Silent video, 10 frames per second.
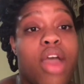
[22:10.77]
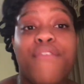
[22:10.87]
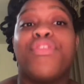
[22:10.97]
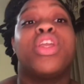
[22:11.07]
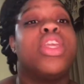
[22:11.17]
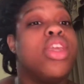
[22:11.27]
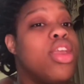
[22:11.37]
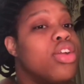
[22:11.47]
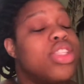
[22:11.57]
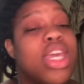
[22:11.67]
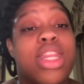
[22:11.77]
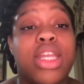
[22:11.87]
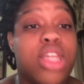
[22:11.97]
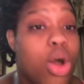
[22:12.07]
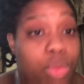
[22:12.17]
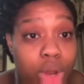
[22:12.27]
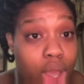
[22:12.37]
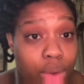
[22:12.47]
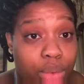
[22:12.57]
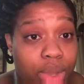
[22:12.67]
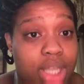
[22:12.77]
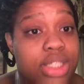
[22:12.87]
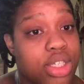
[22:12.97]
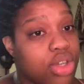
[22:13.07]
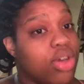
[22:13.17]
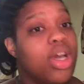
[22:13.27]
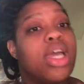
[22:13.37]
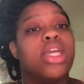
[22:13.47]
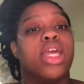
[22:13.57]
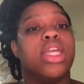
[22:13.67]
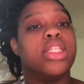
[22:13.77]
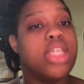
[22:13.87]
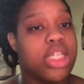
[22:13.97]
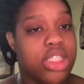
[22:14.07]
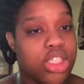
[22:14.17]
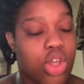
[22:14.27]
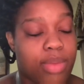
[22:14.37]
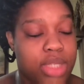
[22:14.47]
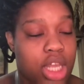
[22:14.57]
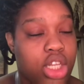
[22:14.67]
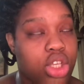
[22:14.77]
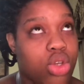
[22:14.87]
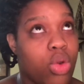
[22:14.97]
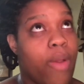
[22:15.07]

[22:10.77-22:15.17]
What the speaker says: for years, and they don't know until they get tested. So I'm telling you,